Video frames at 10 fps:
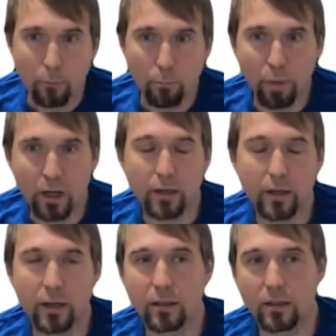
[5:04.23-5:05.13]

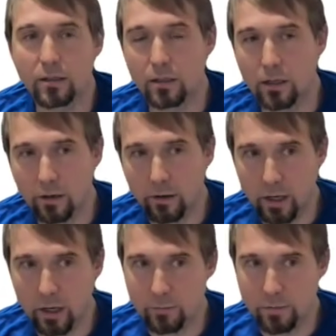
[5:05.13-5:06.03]
But in the
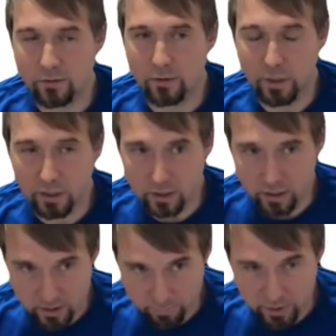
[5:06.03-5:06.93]
security and
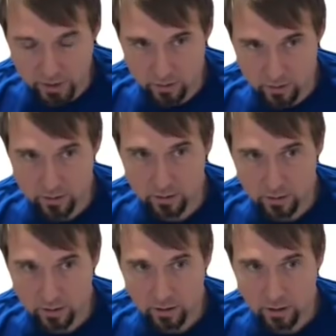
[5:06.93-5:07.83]
observability space,